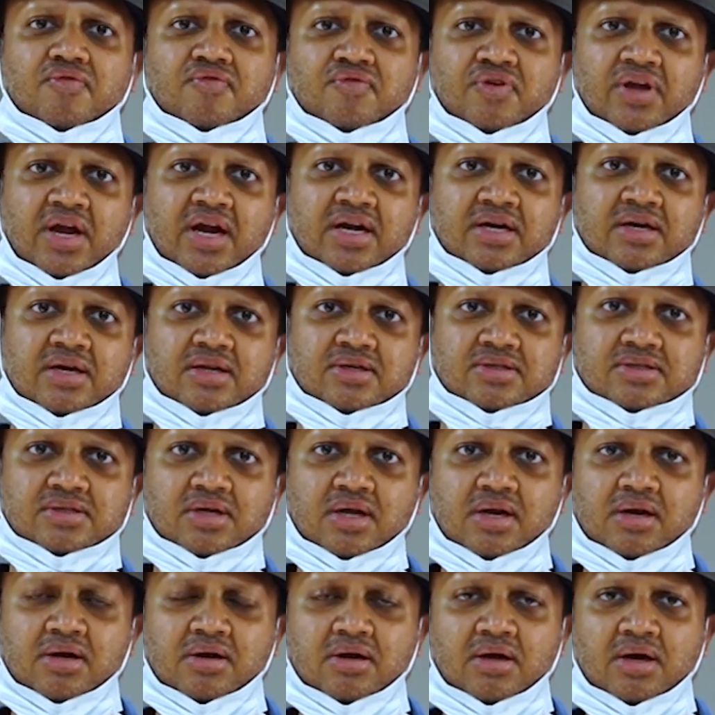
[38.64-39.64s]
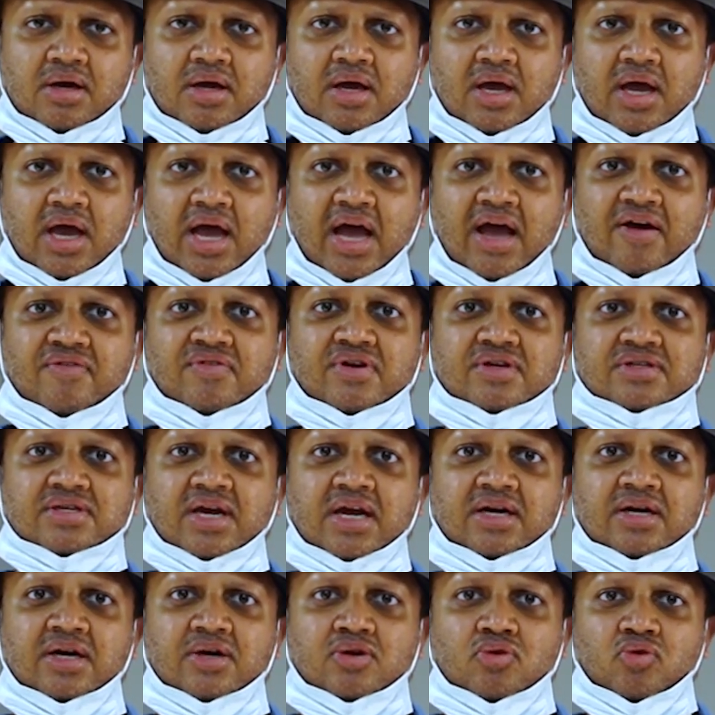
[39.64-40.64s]
We at Crystal have
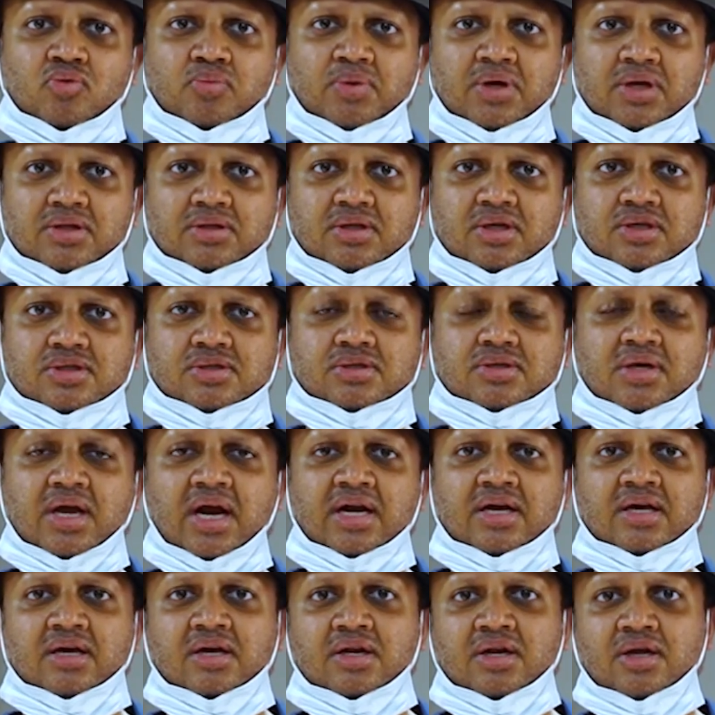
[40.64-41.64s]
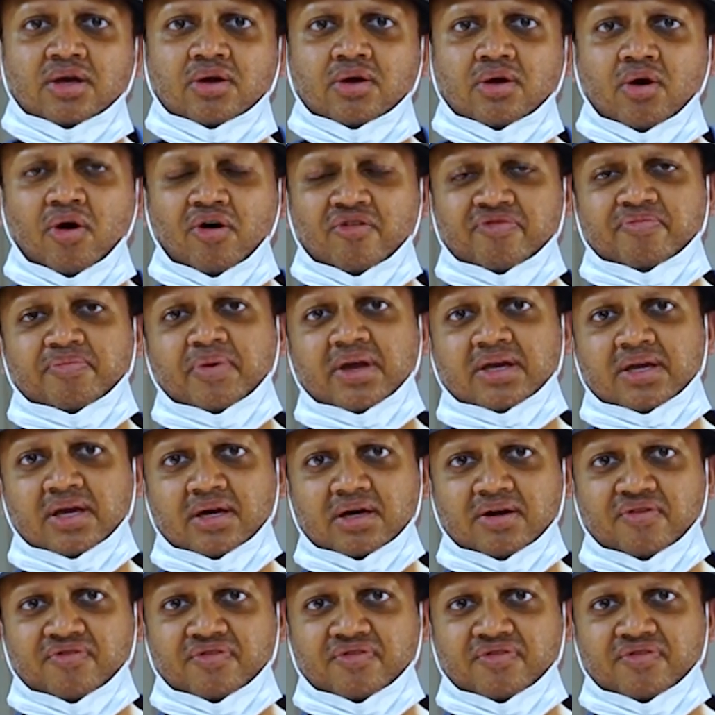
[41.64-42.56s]
decided to be in this category of making